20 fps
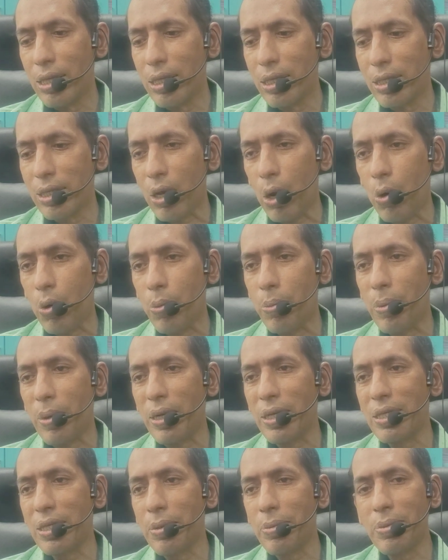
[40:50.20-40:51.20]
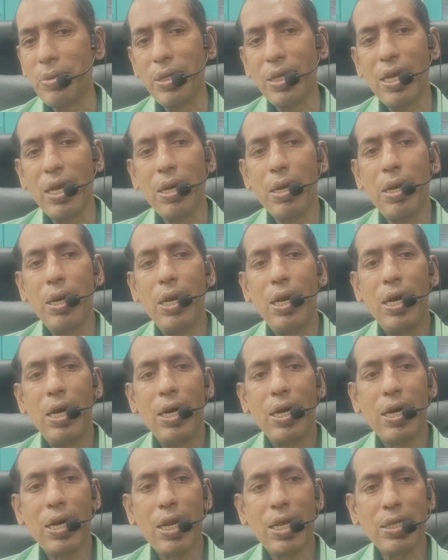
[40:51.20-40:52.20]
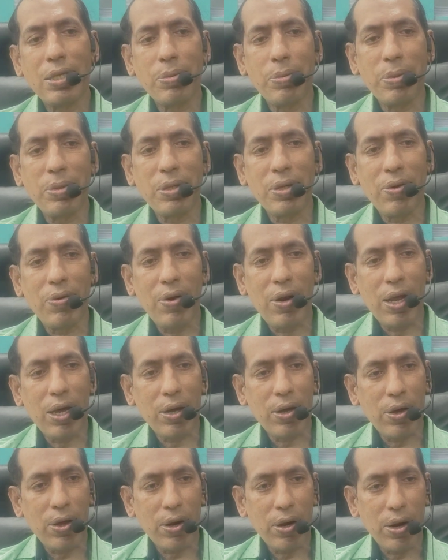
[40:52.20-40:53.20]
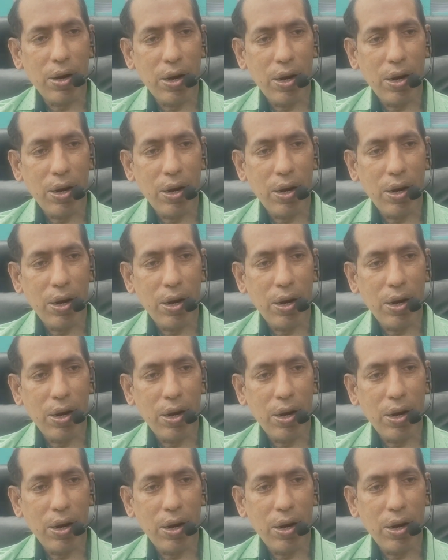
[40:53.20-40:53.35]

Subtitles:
sound perception and transmission will occur.